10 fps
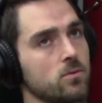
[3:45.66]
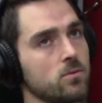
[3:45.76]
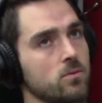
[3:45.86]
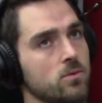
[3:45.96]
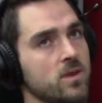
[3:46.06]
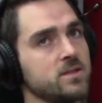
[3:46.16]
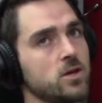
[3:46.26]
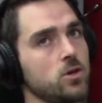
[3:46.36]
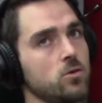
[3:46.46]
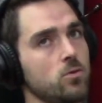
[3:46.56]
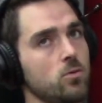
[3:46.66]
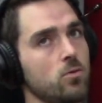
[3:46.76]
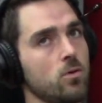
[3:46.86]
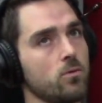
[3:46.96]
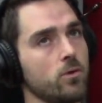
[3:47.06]
things that
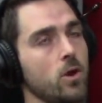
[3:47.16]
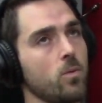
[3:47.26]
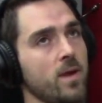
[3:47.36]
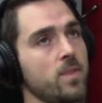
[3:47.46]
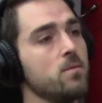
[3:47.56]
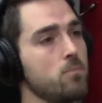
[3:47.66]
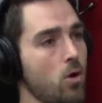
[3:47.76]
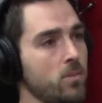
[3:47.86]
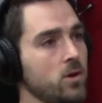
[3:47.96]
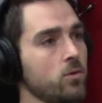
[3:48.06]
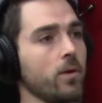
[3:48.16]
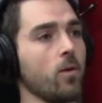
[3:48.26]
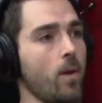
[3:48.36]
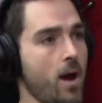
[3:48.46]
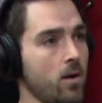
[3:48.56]
you in the moment you were like,
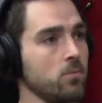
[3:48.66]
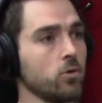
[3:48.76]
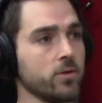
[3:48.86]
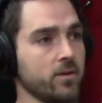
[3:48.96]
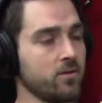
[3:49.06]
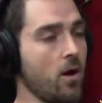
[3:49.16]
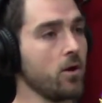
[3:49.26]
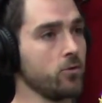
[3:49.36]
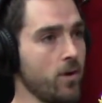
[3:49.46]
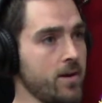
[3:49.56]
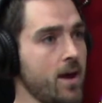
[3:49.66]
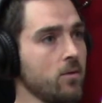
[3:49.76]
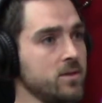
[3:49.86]
wow, I'm learning a ton right now.